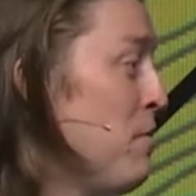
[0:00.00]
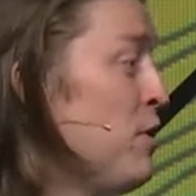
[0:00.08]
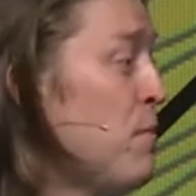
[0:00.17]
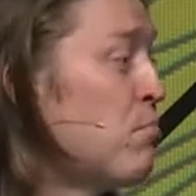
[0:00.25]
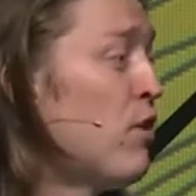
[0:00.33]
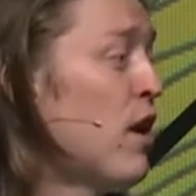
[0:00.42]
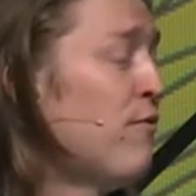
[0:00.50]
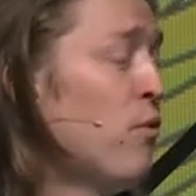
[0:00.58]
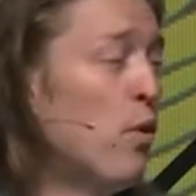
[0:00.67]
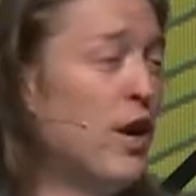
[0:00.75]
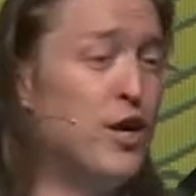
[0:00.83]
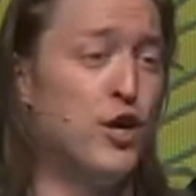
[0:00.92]
you need prayer
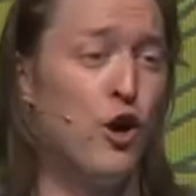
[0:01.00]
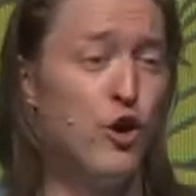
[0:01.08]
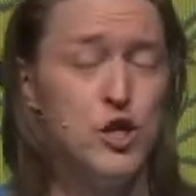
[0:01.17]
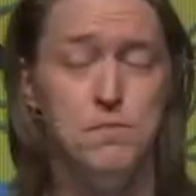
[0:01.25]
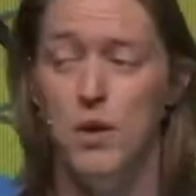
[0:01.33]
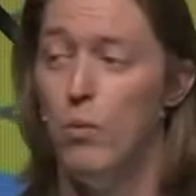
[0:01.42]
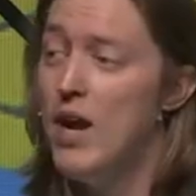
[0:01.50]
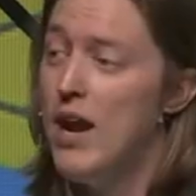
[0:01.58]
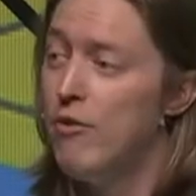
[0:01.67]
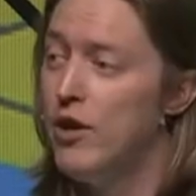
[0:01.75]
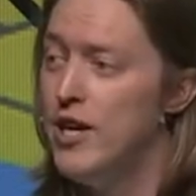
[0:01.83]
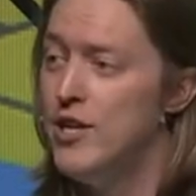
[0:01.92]
for encouragement,
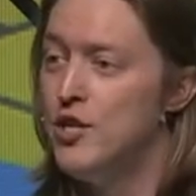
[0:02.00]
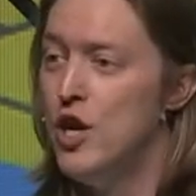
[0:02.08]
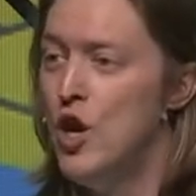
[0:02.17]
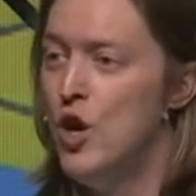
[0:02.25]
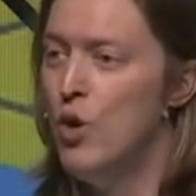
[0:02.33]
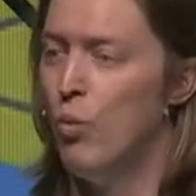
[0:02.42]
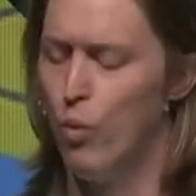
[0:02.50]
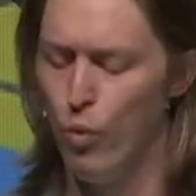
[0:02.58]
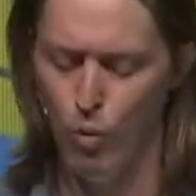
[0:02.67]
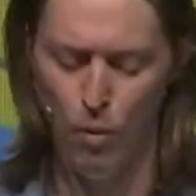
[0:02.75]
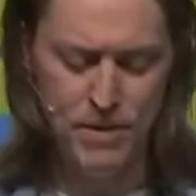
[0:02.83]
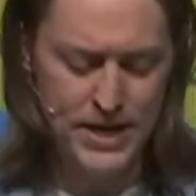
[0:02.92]
whatever it is, we'll,
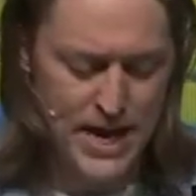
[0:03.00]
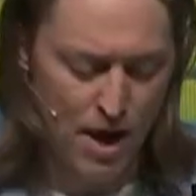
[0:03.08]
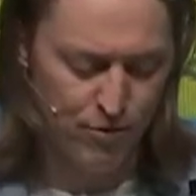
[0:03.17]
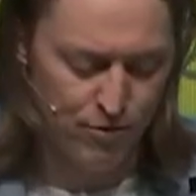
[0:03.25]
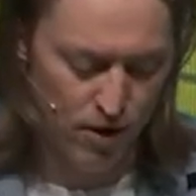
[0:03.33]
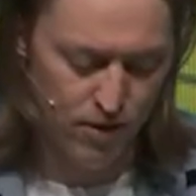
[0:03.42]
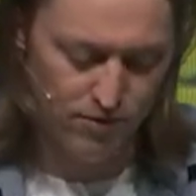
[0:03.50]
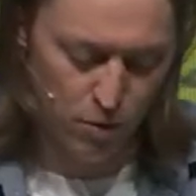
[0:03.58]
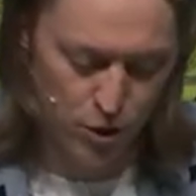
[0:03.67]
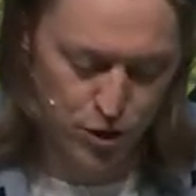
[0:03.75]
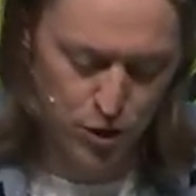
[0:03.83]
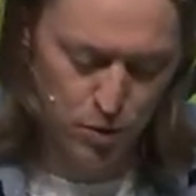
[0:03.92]
we'll be down front
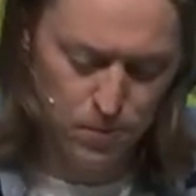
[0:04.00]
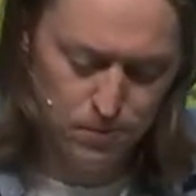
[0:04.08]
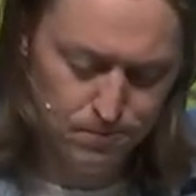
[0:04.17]
for you.